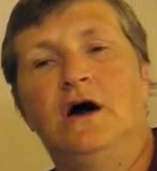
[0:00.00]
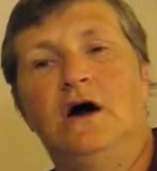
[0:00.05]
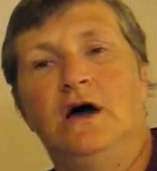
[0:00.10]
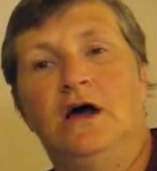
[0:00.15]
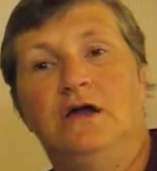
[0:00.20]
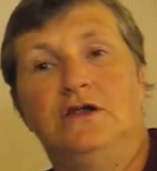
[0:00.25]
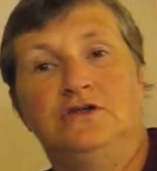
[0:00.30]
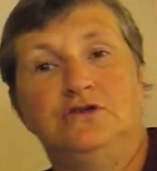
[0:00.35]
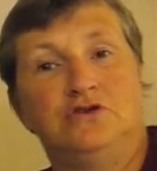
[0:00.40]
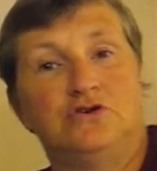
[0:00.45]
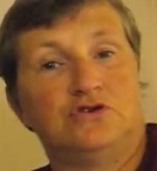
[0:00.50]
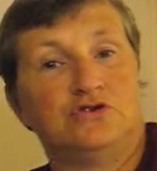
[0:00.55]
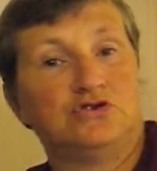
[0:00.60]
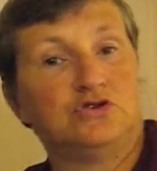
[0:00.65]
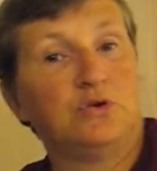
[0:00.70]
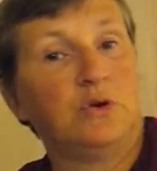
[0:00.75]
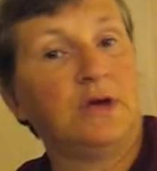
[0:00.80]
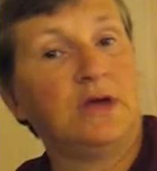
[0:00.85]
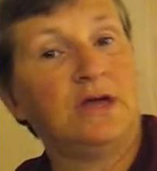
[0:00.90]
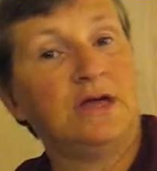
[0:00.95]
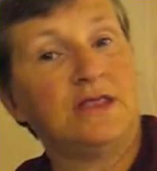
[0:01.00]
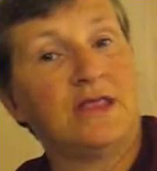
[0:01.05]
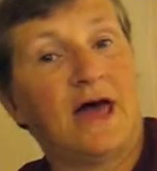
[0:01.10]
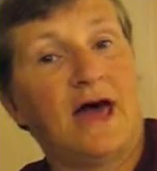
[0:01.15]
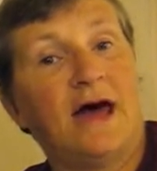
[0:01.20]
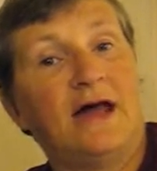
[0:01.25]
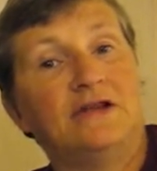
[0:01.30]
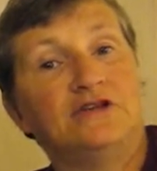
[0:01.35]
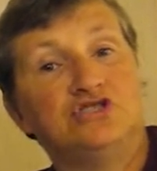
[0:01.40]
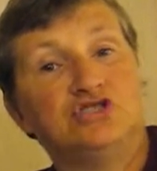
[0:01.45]
and you're doing
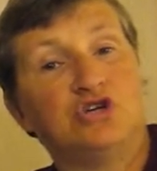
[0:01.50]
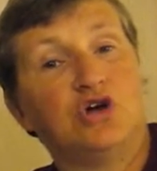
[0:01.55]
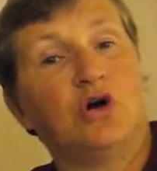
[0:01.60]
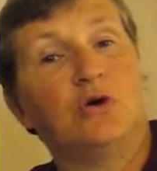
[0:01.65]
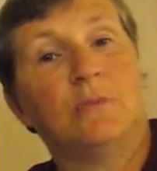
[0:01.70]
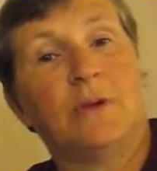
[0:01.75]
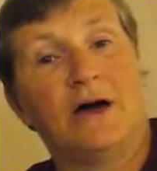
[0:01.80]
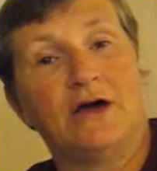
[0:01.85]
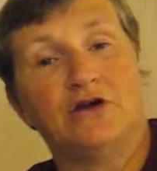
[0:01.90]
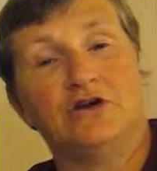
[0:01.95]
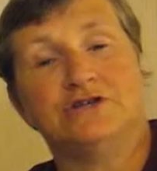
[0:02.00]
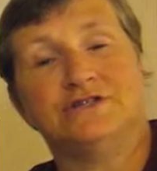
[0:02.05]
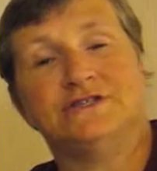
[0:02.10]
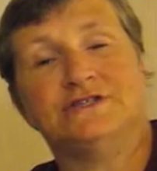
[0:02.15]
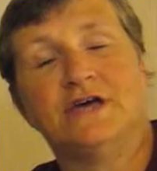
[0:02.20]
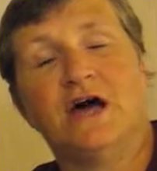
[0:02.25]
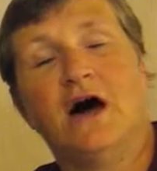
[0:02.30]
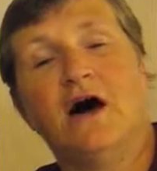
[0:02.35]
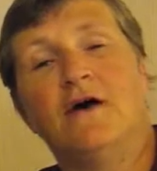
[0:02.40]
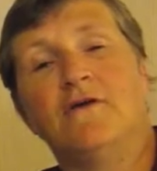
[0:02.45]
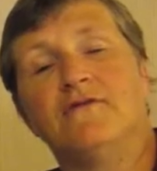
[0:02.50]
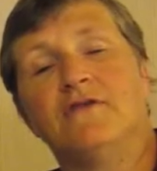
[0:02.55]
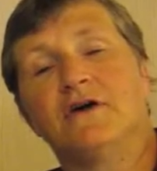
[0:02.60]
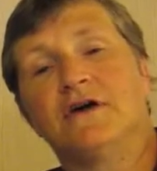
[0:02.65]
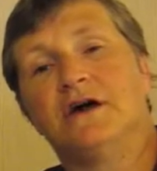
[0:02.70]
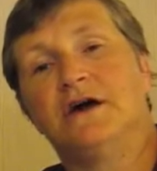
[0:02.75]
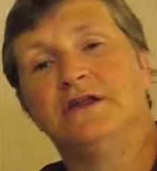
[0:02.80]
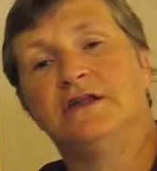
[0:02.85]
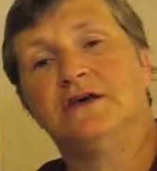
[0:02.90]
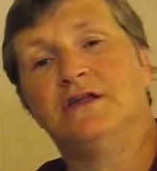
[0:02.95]
that show by yourself,
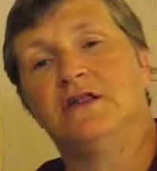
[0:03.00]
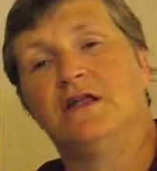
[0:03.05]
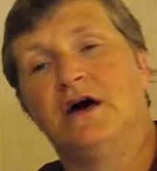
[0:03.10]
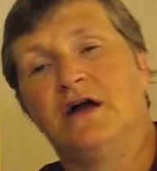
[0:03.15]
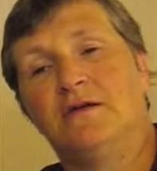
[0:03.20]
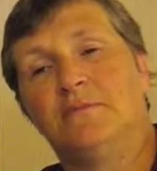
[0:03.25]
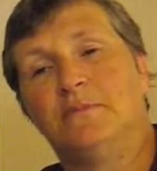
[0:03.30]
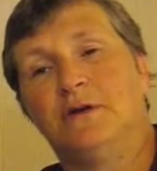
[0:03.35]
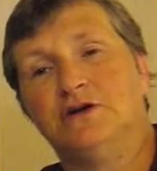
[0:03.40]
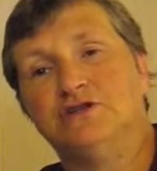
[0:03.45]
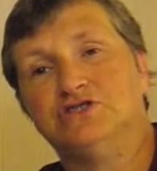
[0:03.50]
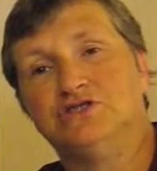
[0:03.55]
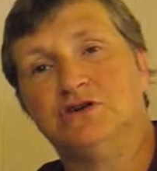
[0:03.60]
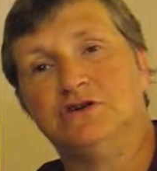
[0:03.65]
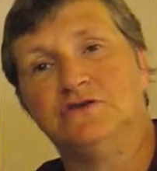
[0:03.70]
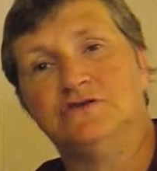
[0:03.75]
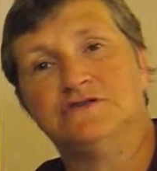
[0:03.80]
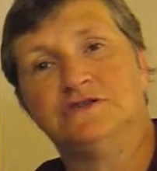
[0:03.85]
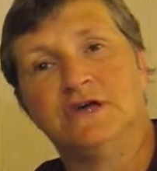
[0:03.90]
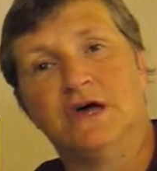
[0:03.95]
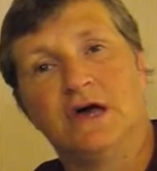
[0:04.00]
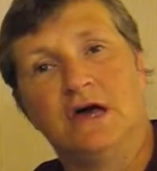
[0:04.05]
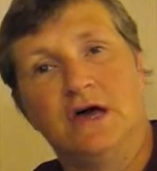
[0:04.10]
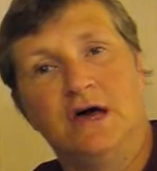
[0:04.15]
like I did a lot of my shows,